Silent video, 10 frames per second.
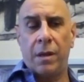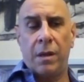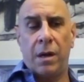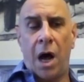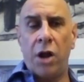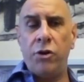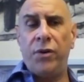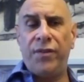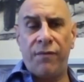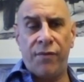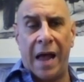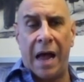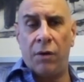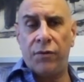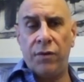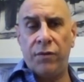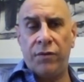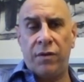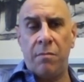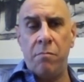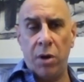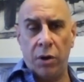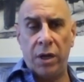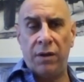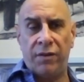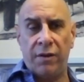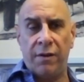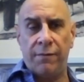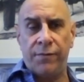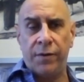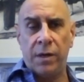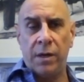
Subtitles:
hundreds of thousands to millions of